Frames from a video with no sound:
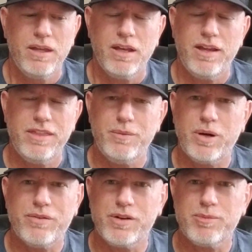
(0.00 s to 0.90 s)
And then
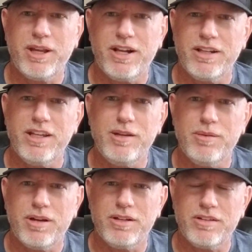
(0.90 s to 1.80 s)
whatever I was making on
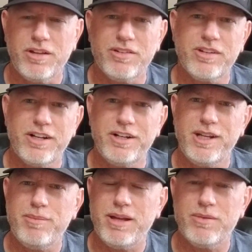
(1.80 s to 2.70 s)
the side on
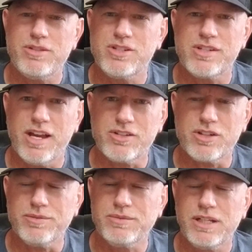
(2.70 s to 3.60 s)
eBay was just
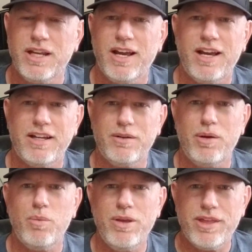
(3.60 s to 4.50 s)
extra.
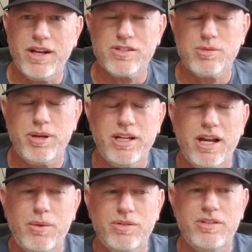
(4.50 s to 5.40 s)
And with that extra money,
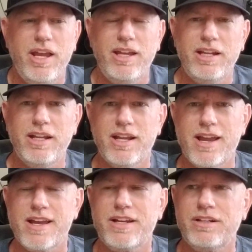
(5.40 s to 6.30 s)
I was taking it
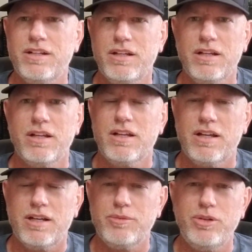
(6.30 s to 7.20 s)
and
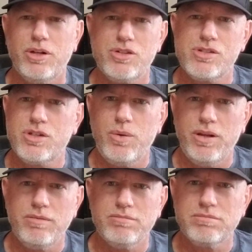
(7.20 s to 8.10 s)
just
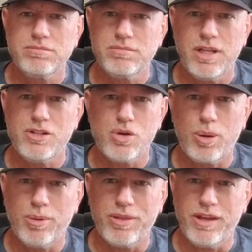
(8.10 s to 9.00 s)
doing
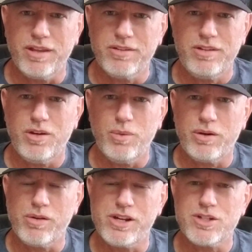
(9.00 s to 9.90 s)
enjoyable things,
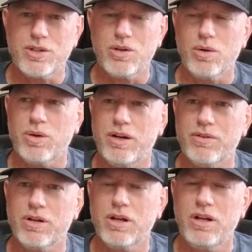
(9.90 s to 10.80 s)
recreational or
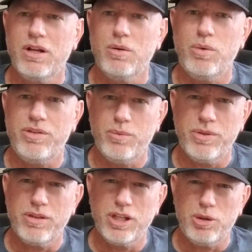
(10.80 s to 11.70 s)
whatever, with
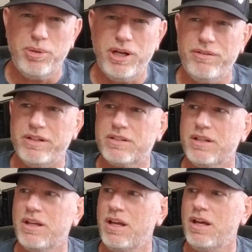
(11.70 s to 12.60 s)
a little bit of it.